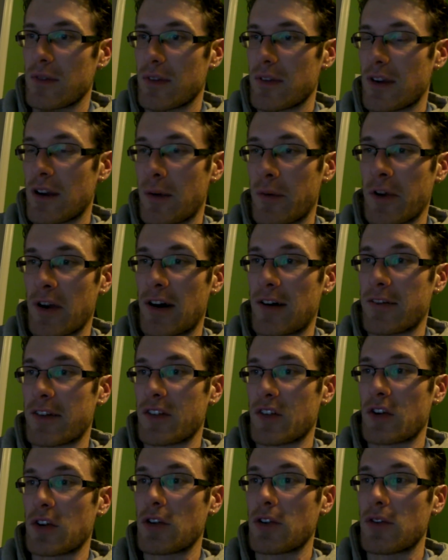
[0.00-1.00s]
coming off as
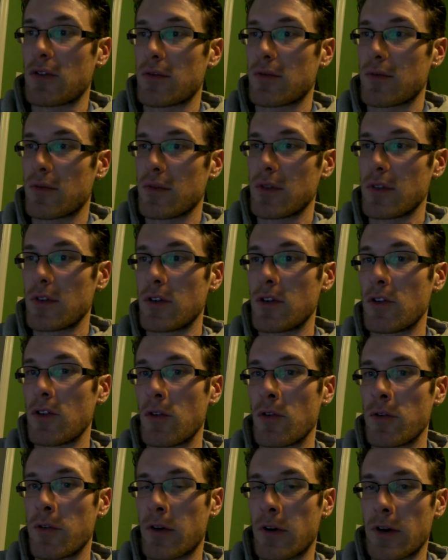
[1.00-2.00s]
a
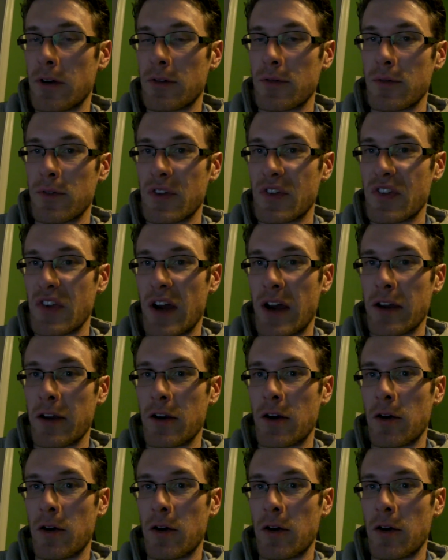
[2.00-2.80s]
goof or a psycho,